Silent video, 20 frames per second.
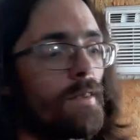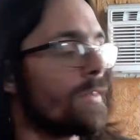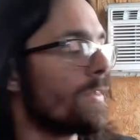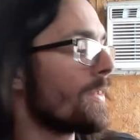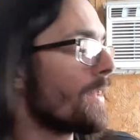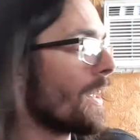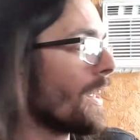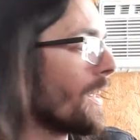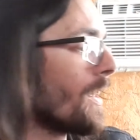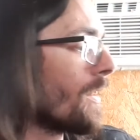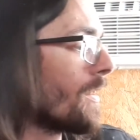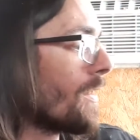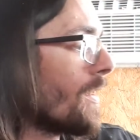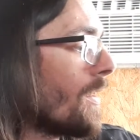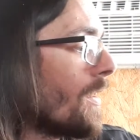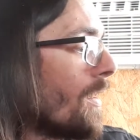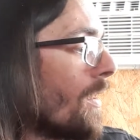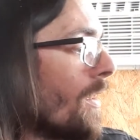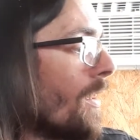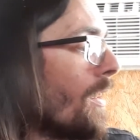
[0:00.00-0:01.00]
that
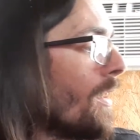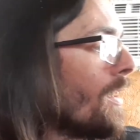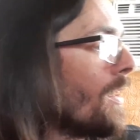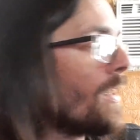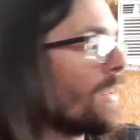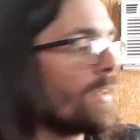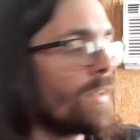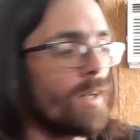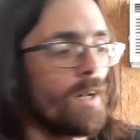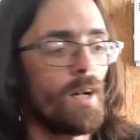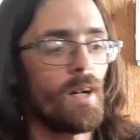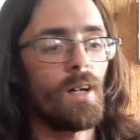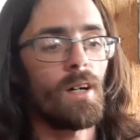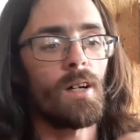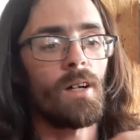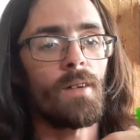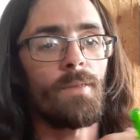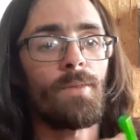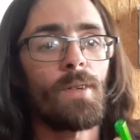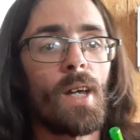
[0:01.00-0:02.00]

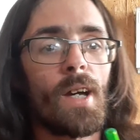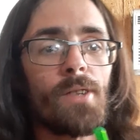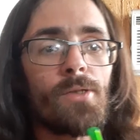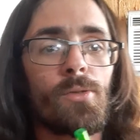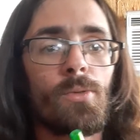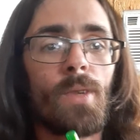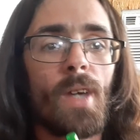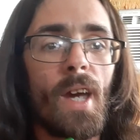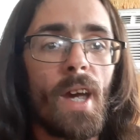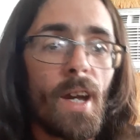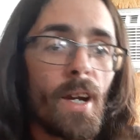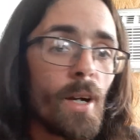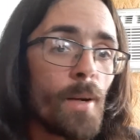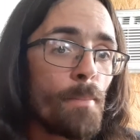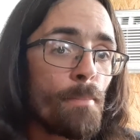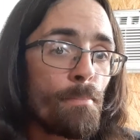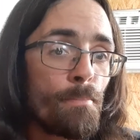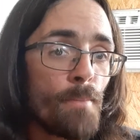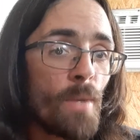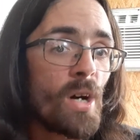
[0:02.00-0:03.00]
flies through the air
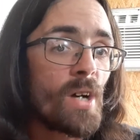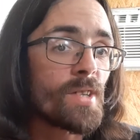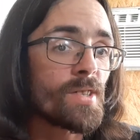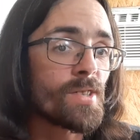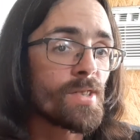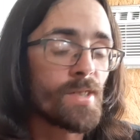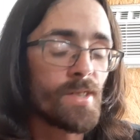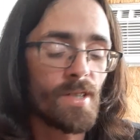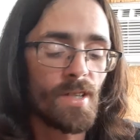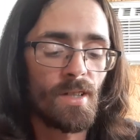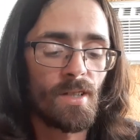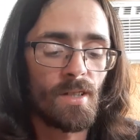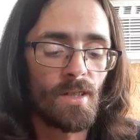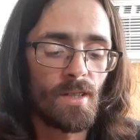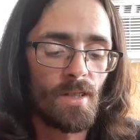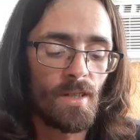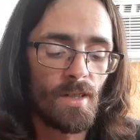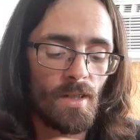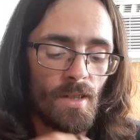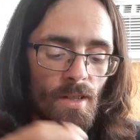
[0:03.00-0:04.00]
must
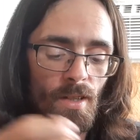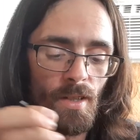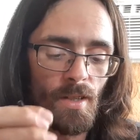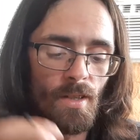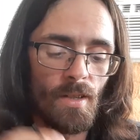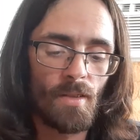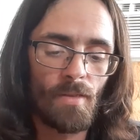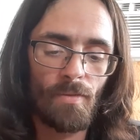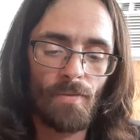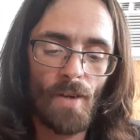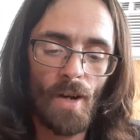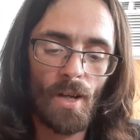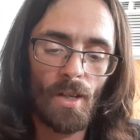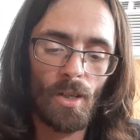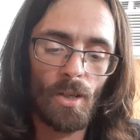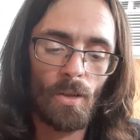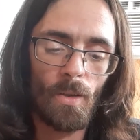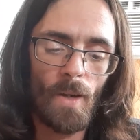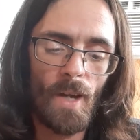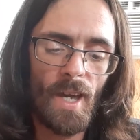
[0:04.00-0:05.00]

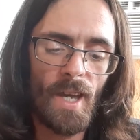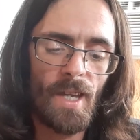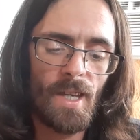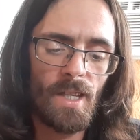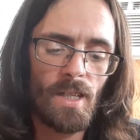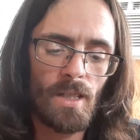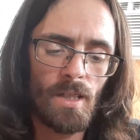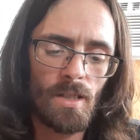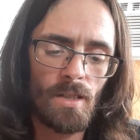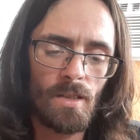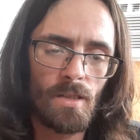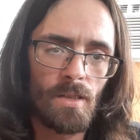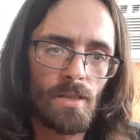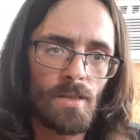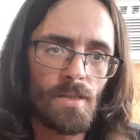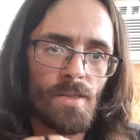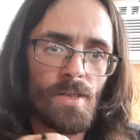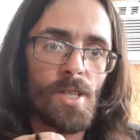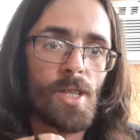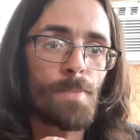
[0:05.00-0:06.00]
follow a
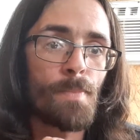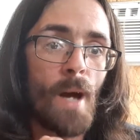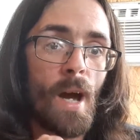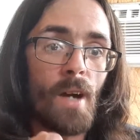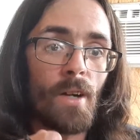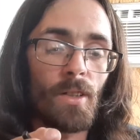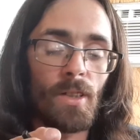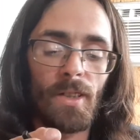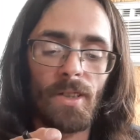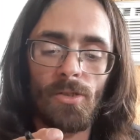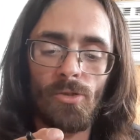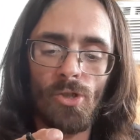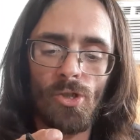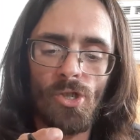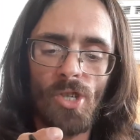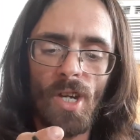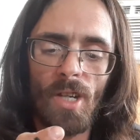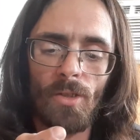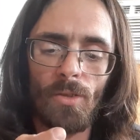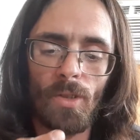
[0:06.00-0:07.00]
spiraling
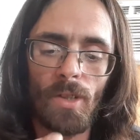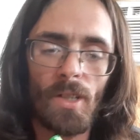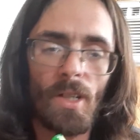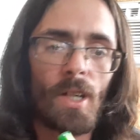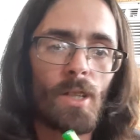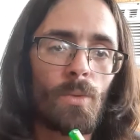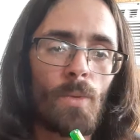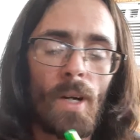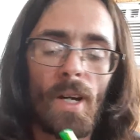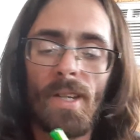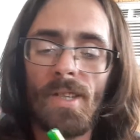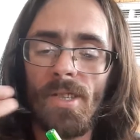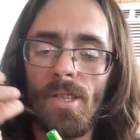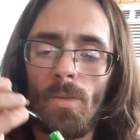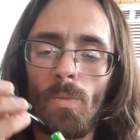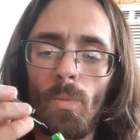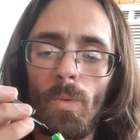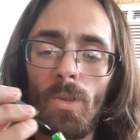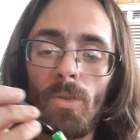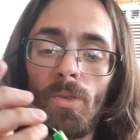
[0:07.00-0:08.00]
trajectory, otherwise
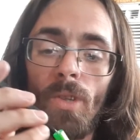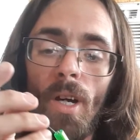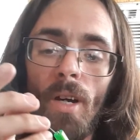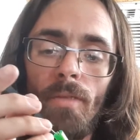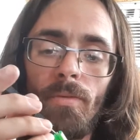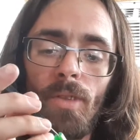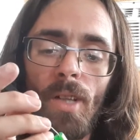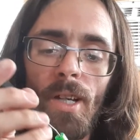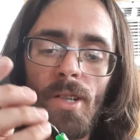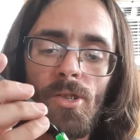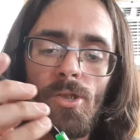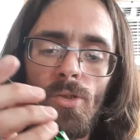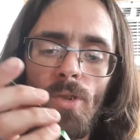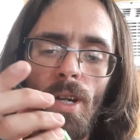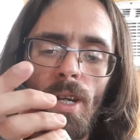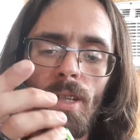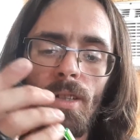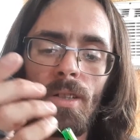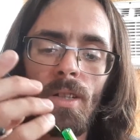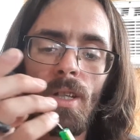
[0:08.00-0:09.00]
it will not fly
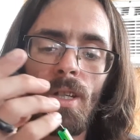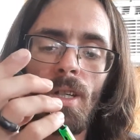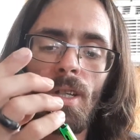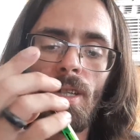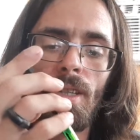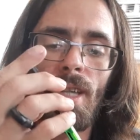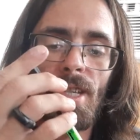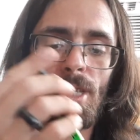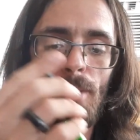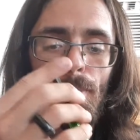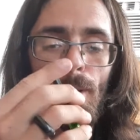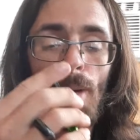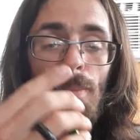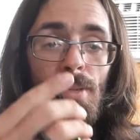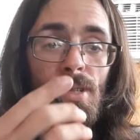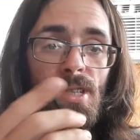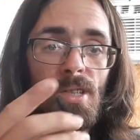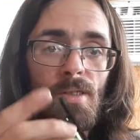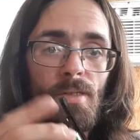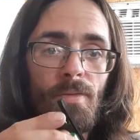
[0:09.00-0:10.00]
straight. That's the
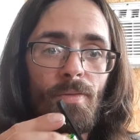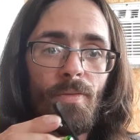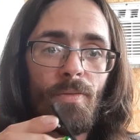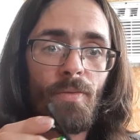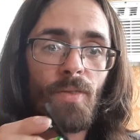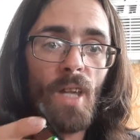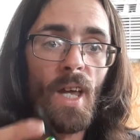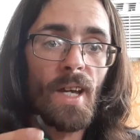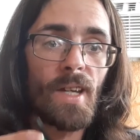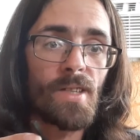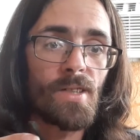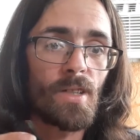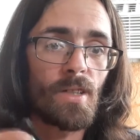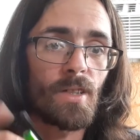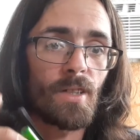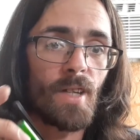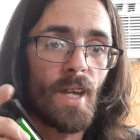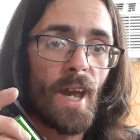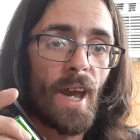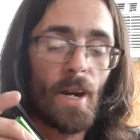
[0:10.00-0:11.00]
purpose of flights on
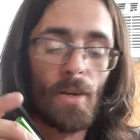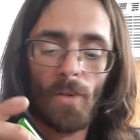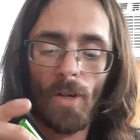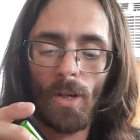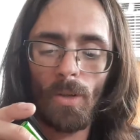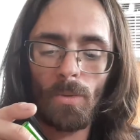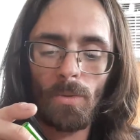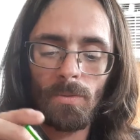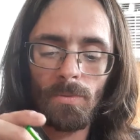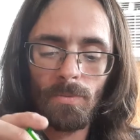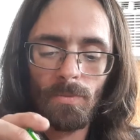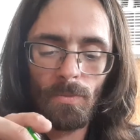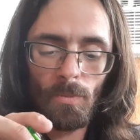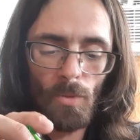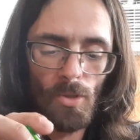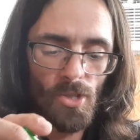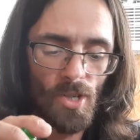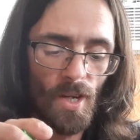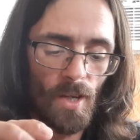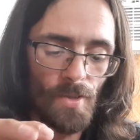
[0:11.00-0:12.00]
an arrow,
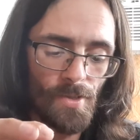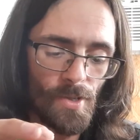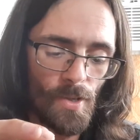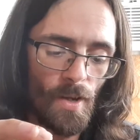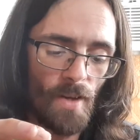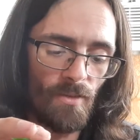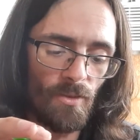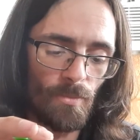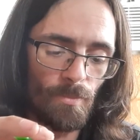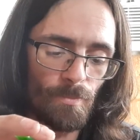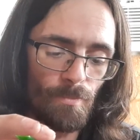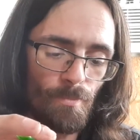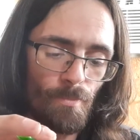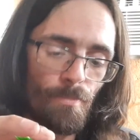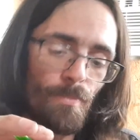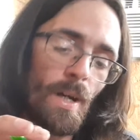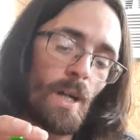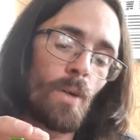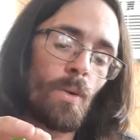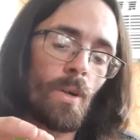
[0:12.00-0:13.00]
which I also have a
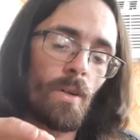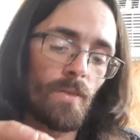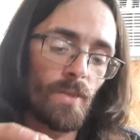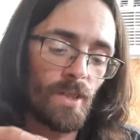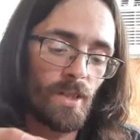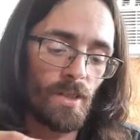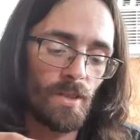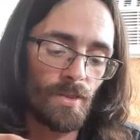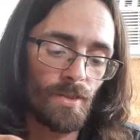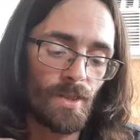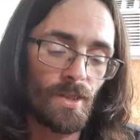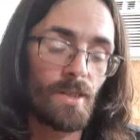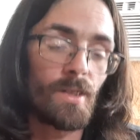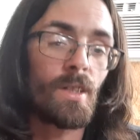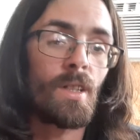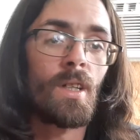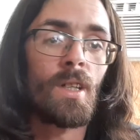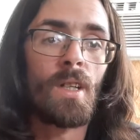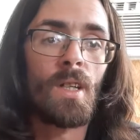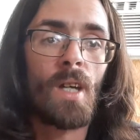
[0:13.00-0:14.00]
bow over here that
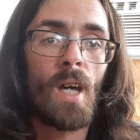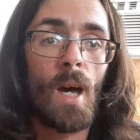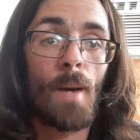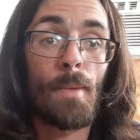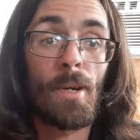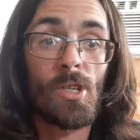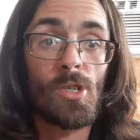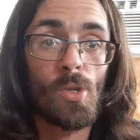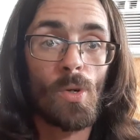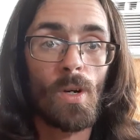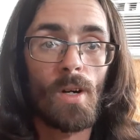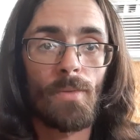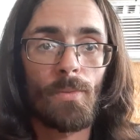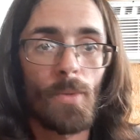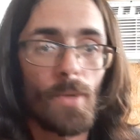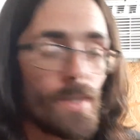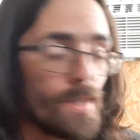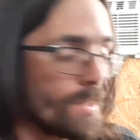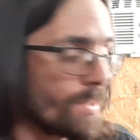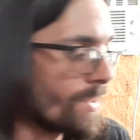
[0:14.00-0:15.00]
I may show off
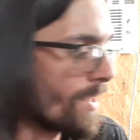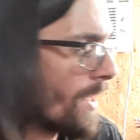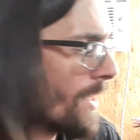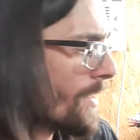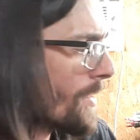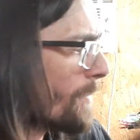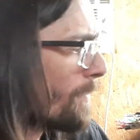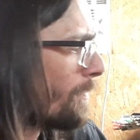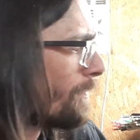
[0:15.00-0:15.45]
one of these days.